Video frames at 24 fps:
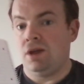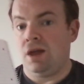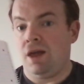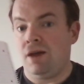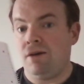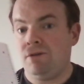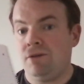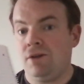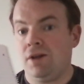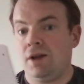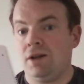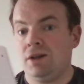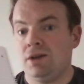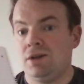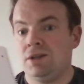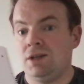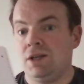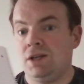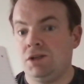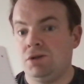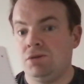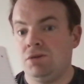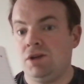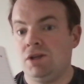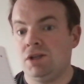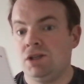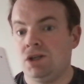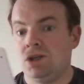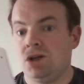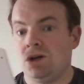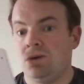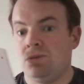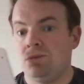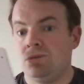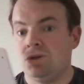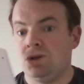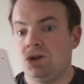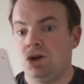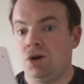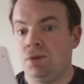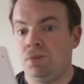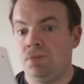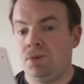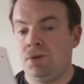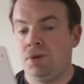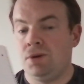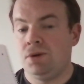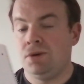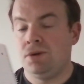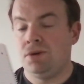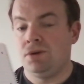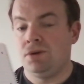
If that situation comes up,